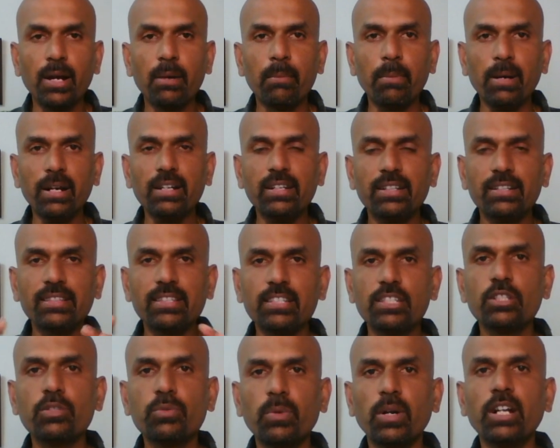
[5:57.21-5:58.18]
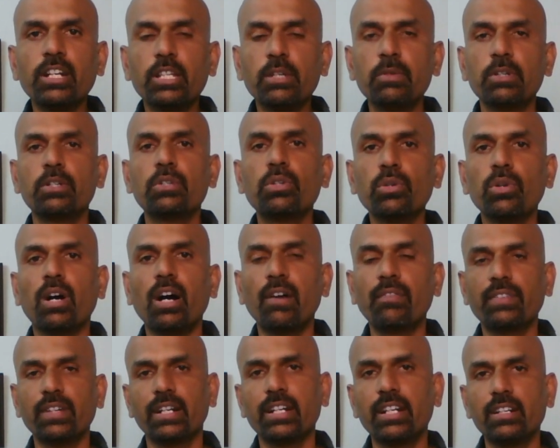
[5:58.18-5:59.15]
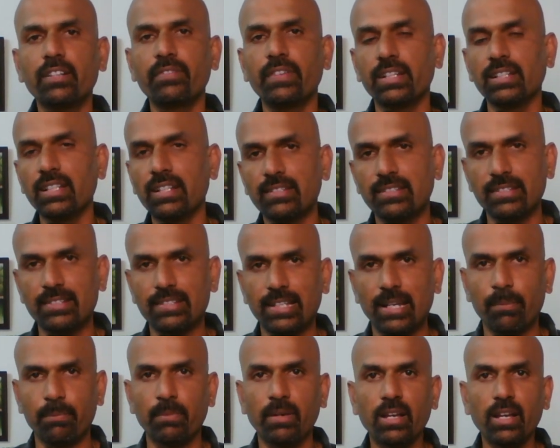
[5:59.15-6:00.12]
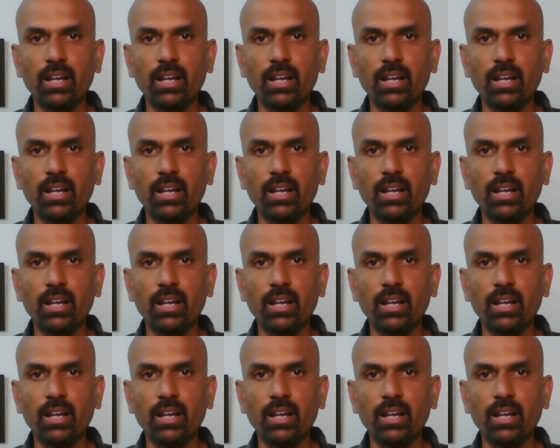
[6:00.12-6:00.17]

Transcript: But this is what you will do after identifying the research gap.